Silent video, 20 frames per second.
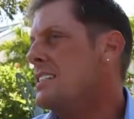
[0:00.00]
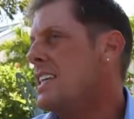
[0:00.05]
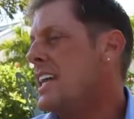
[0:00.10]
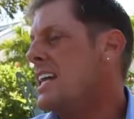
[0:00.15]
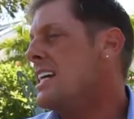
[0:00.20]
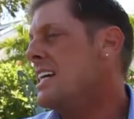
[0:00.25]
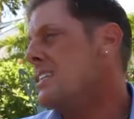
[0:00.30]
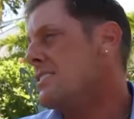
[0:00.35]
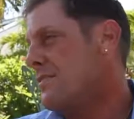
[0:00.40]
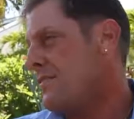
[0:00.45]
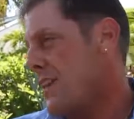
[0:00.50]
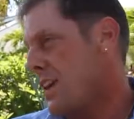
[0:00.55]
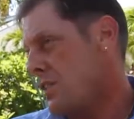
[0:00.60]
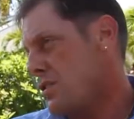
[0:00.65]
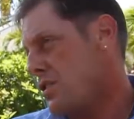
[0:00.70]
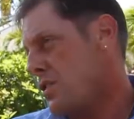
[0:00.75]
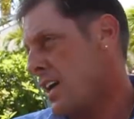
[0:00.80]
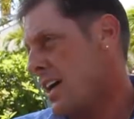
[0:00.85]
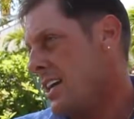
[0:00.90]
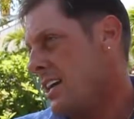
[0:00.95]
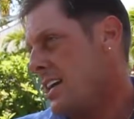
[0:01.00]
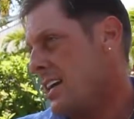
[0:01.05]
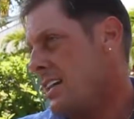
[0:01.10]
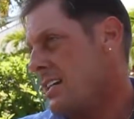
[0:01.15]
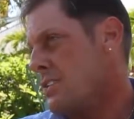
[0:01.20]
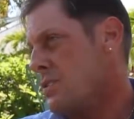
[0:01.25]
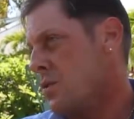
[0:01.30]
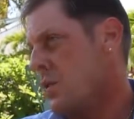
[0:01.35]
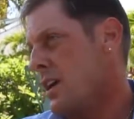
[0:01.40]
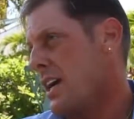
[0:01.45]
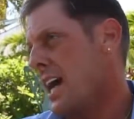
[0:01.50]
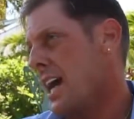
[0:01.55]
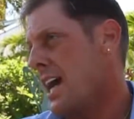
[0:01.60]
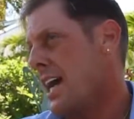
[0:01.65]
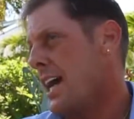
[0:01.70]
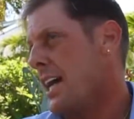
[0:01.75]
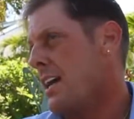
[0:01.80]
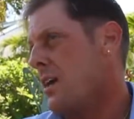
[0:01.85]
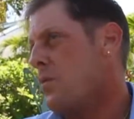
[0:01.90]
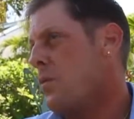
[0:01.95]
that it is fair trade and it is
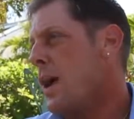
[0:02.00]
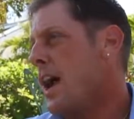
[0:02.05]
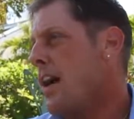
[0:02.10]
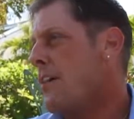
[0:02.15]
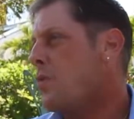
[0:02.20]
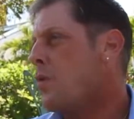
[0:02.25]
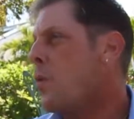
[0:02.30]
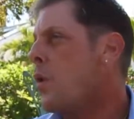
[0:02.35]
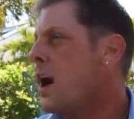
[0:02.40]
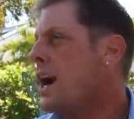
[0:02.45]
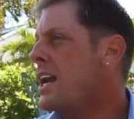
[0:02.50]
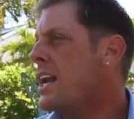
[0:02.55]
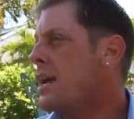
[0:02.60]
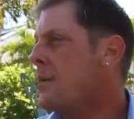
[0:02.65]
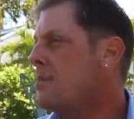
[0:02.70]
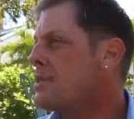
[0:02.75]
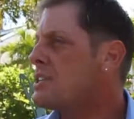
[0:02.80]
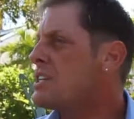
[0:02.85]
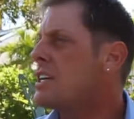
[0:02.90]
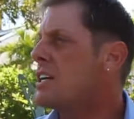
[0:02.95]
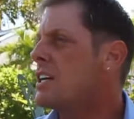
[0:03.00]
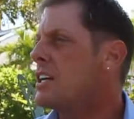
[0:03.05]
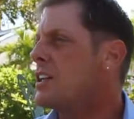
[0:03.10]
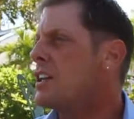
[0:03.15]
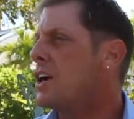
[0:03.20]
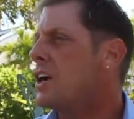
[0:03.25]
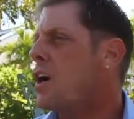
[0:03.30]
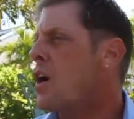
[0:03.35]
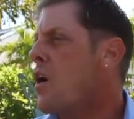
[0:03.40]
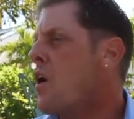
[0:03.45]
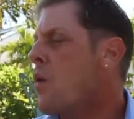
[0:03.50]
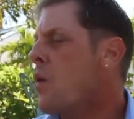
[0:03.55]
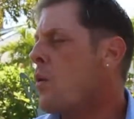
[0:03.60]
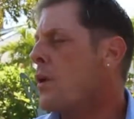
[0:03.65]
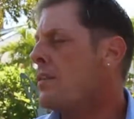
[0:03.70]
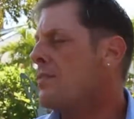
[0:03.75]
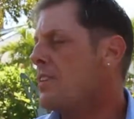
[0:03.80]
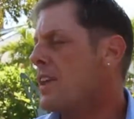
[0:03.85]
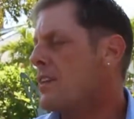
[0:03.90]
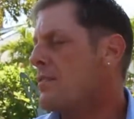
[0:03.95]
organic, and we have one in particular,
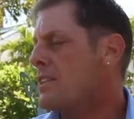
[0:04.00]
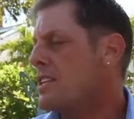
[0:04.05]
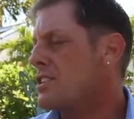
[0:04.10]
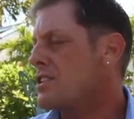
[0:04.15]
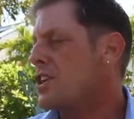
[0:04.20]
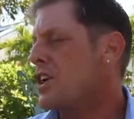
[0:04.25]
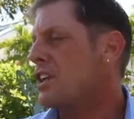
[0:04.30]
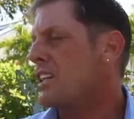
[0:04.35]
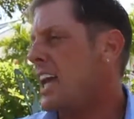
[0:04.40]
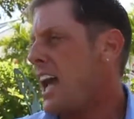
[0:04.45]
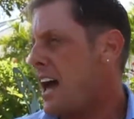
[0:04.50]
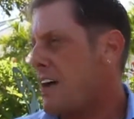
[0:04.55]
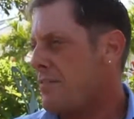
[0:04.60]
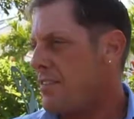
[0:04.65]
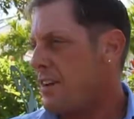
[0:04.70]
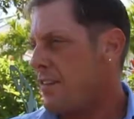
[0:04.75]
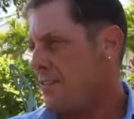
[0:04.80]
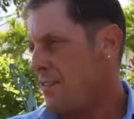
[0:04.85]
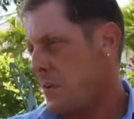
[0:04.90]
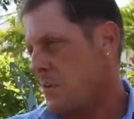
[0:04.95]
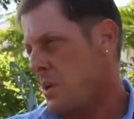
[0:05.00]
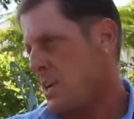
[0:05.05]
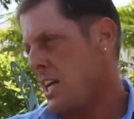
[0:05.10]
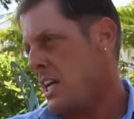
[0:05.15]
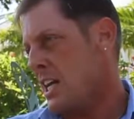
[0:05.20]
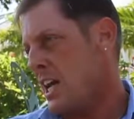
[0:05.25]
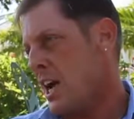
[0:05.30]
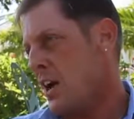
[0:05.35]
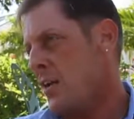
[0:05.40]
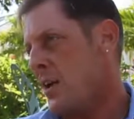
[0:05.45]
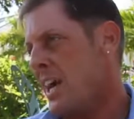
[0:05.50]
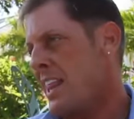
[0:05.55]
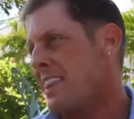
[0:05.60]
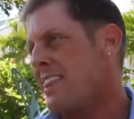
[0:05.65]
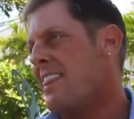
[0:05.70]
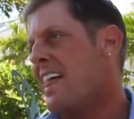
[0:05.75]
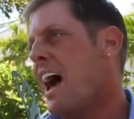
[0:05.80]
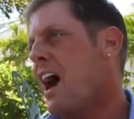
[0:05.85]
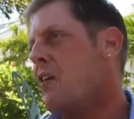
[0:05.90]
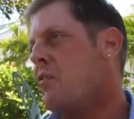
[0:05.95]
one flavor that's called Cafe Femenino,
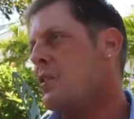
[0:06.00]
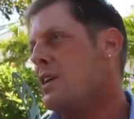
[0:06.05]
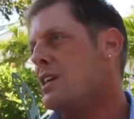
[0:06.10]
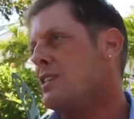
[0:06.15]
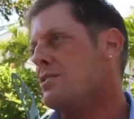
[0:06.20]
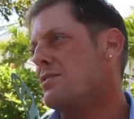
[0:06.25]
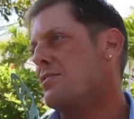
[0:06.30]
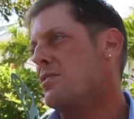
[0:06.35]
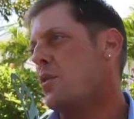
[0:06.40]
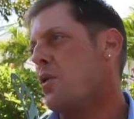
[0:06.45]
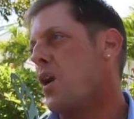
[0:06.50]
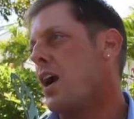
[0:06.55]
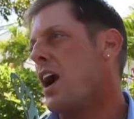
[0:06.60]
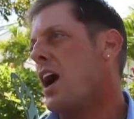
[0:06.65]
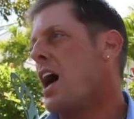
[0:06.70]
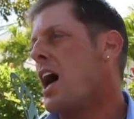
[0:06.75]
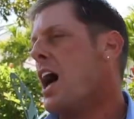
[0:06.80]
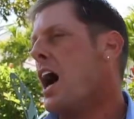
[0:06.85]
and that one is for